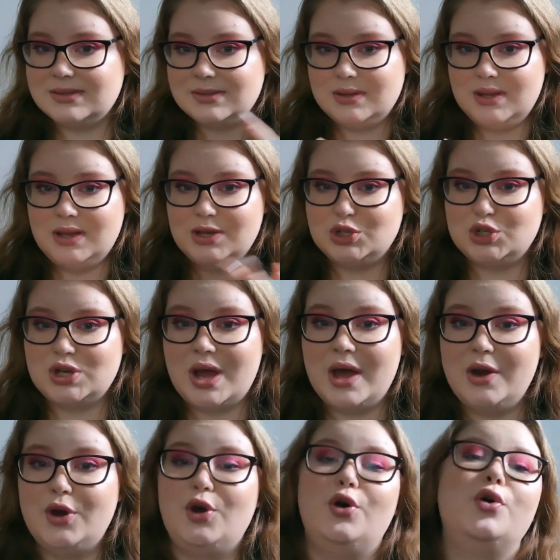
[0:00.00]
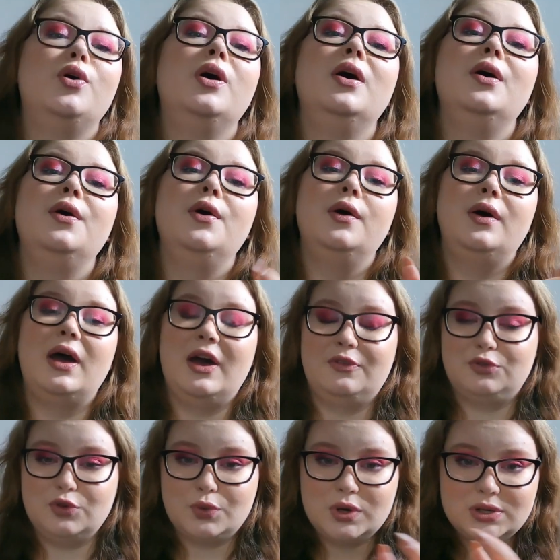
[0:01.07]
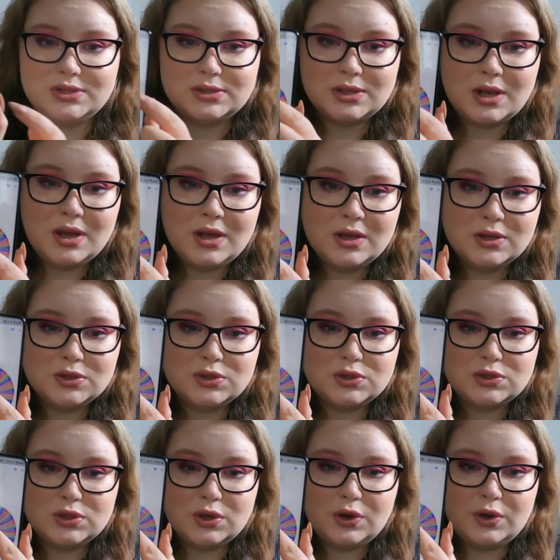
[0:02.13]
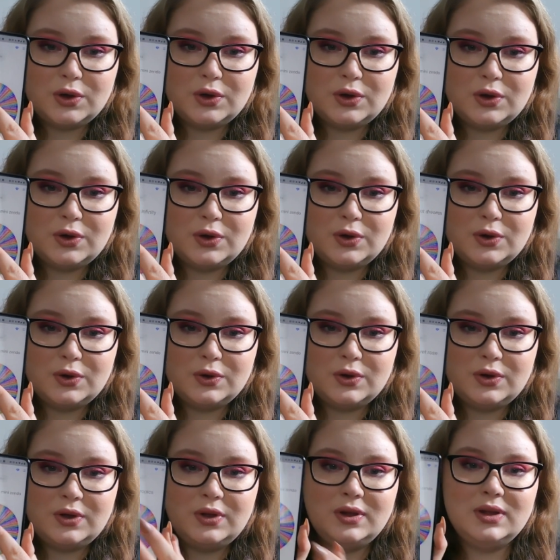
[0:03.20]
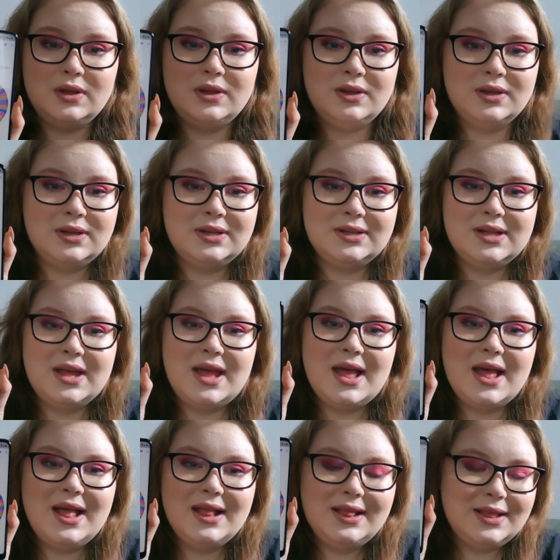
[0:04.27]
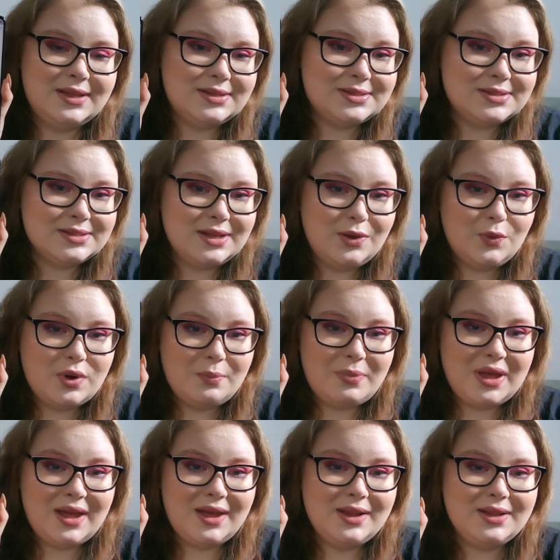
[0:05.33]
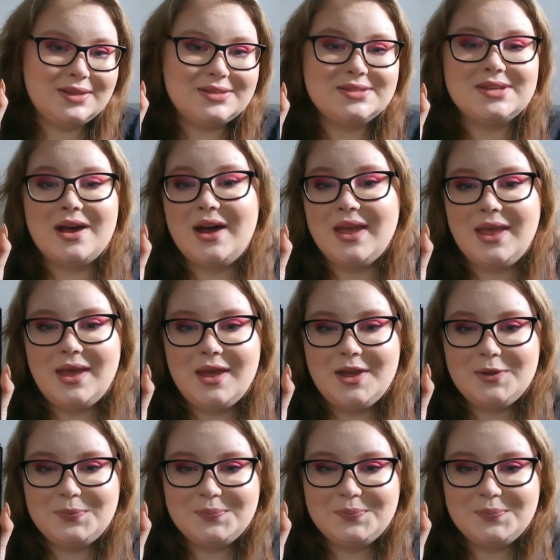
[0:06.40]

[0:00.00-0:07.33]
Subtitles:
the shadow afterwards. So let's see what palettes I get.